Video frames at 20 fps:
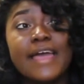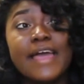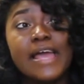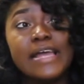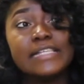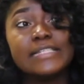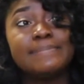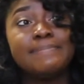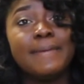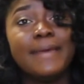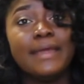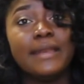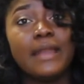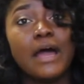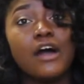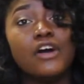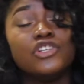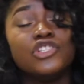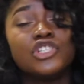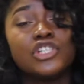It's been
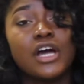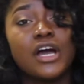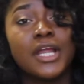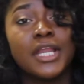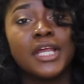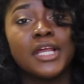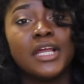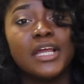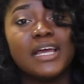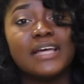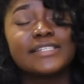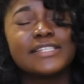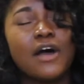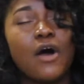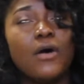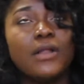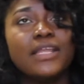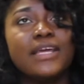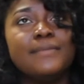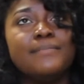a journey. It's
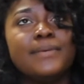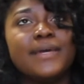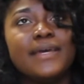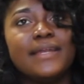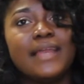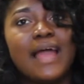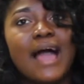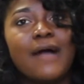only been,